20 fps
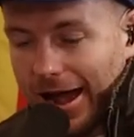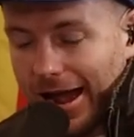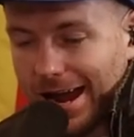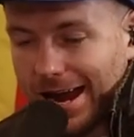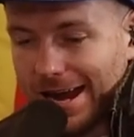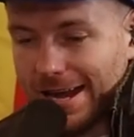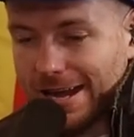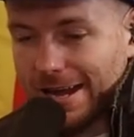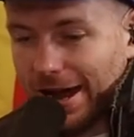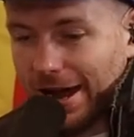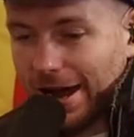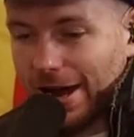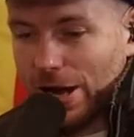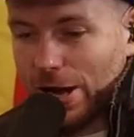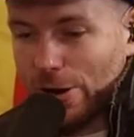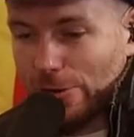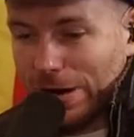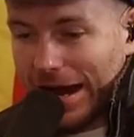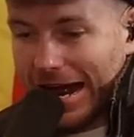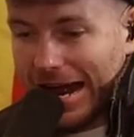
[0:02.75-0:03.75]
And
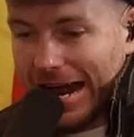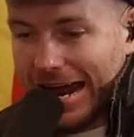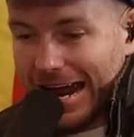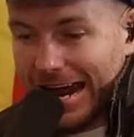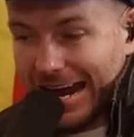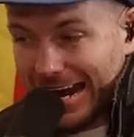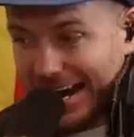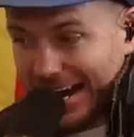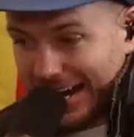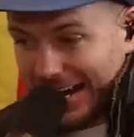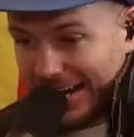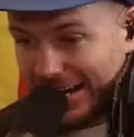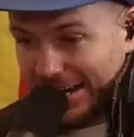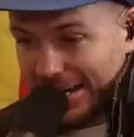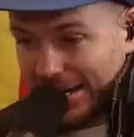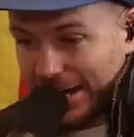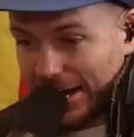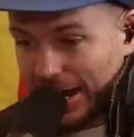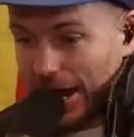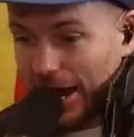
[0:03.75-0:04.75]
I
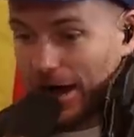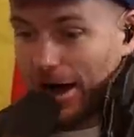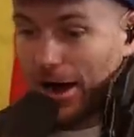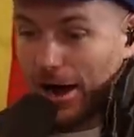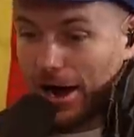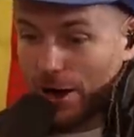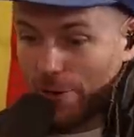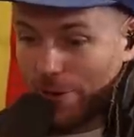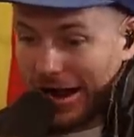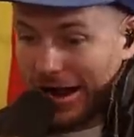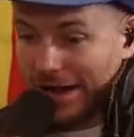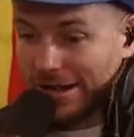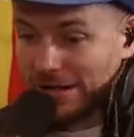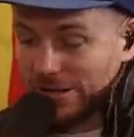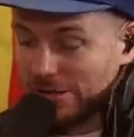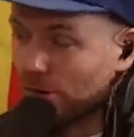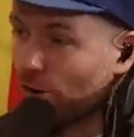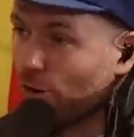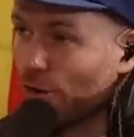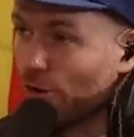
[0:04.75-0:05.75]

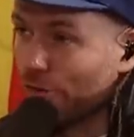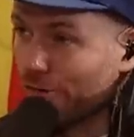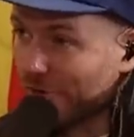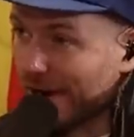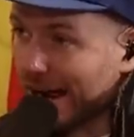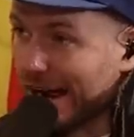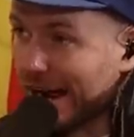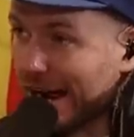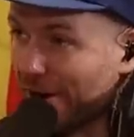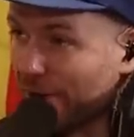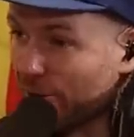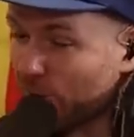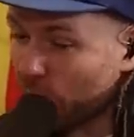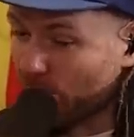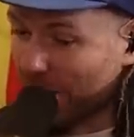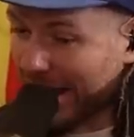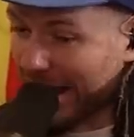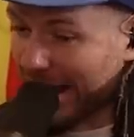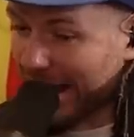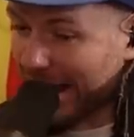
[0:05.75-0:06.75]
ran so far
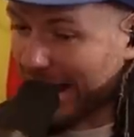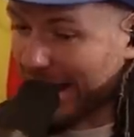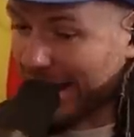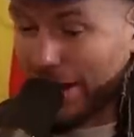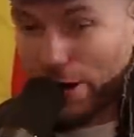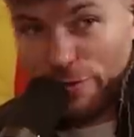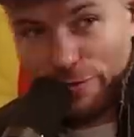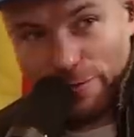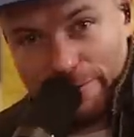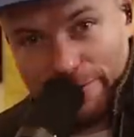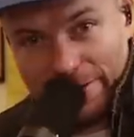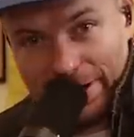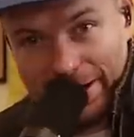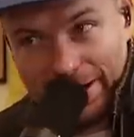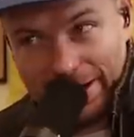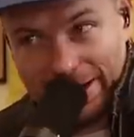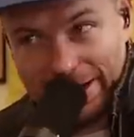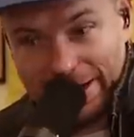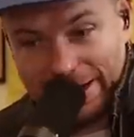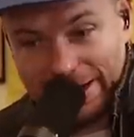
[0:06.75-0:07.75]
away from
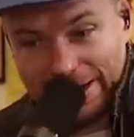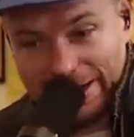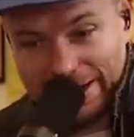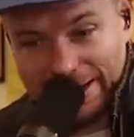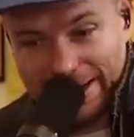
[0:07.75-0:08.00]
trying to kill